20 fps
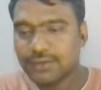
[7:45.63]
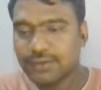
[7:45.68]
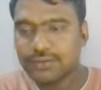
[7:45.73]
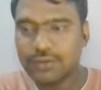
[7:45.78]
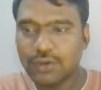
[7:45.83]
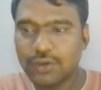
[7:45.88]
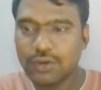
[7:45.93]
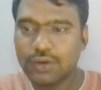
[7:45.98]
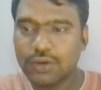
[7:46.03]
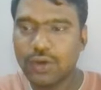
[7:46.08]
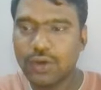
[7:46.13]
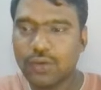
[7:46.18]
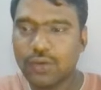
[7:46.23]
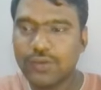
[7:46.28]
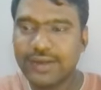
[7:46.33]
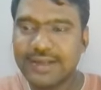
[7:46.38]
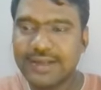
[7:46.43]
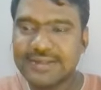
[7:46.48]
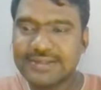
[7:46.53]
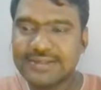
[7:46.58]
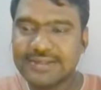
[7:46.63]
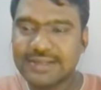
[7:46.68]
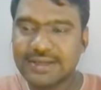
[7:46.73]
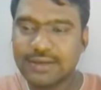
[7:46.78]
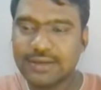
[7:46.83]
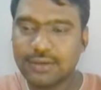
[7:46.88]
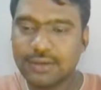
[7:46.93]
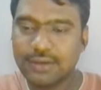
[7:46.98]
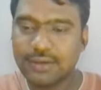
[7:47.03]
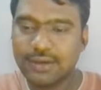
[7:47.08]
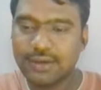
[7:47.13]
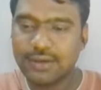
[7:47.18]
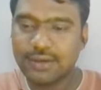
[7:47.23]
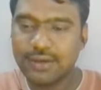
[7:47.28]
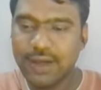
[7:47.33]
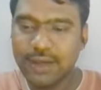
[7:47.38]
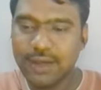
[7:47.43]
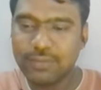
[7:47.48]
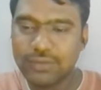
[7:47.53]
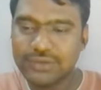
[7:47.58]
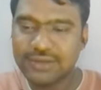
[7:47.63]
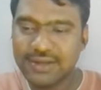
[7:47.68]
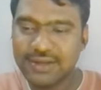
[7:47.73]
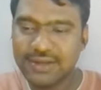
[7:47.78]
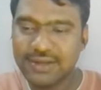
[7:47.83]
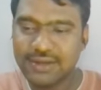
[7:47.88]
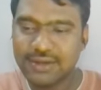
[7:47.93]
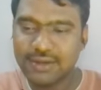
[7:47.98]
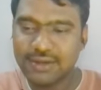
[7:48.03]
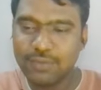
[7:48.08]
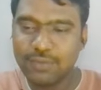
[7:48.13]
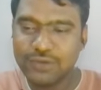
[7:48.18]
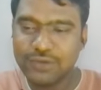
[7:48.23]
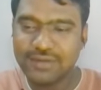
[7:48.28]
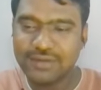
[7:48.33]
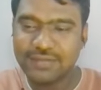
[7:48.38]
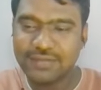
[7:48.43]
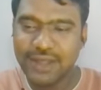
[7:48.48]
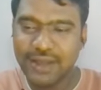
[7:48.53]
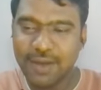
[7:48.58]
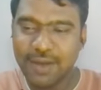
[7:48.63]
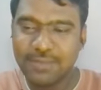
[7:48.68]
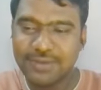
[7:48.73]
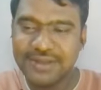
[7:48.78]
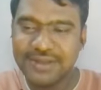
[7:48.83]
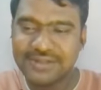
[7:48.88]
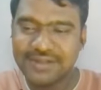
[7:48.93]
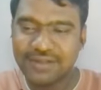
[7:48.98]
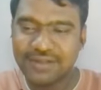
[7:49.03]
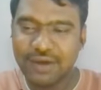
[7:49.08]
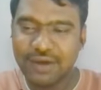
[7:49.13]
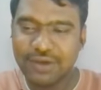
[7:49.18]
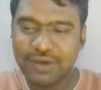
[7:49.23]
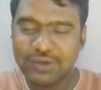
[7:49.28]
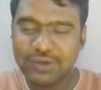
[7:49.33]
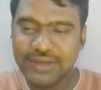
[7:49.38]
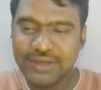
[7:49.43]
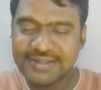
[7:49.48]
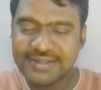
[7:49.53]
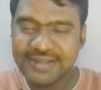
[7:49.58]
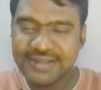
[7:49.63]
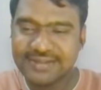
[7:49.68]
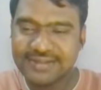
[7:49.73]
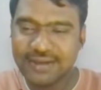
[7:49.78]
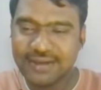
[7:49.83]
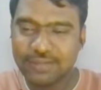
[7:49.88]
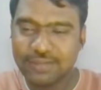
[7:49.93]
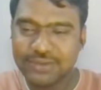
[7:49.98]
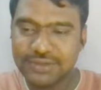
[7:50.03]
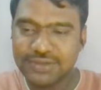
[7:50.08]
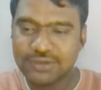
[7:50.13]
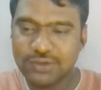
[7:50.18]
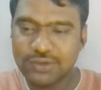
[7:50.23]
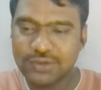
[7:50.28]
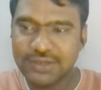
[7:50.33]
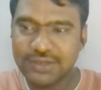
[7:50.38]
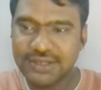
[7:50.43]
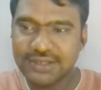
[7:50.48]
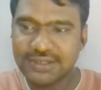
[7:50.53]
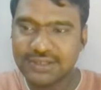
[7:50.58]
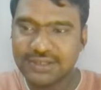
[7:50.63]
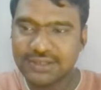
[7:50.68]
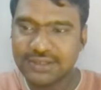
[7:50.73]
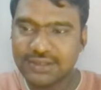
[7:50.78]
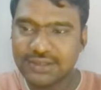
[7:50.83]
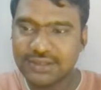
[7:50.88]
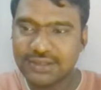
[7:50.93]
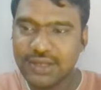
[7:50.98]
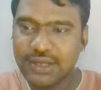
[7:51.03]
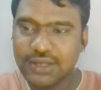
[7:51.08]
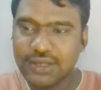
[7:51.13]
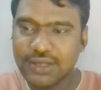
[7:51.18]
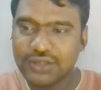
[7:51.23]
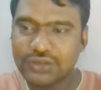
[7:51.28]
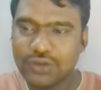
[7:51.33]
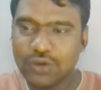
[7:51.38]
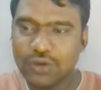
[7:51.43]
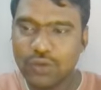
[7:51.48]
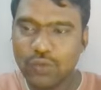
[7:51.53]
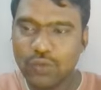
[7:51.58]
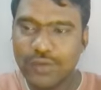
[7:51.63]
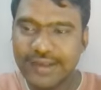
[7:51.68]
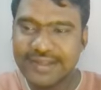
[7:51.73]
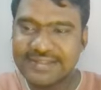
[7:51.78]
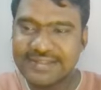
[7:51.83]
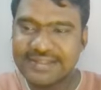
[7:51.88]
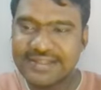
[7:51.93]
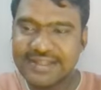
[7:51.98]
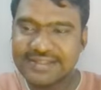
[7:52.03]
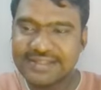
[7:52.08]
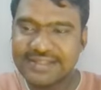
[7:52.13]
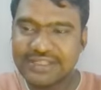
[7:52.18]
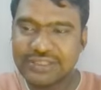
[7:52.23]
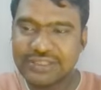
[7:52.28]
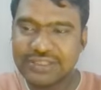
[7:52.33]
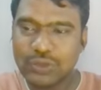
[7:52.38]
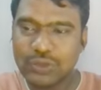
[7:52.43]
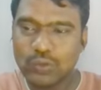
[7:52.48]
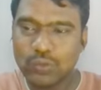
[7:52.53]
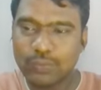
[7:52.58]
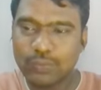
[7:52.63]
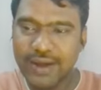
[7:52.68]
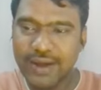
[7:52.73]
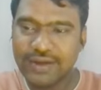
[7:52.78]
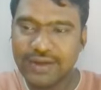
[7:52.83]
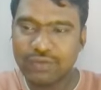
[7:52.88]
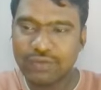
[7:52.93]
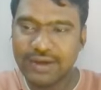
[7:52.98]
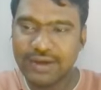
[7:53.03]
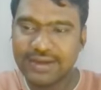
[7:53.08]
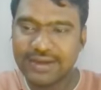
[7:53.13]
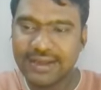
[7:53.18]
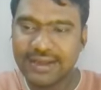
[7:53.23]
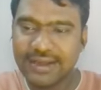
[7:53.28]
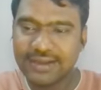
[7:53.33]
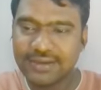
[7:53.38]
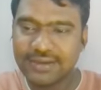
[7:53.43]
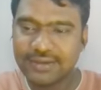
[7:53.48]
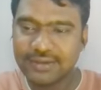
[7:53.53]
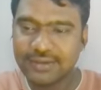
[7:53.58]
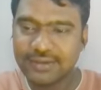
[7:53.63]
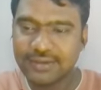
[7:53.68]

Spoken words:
So now we can see almost like most of the companies are 1 to 10 size companies only. So now we can see the 62.1K.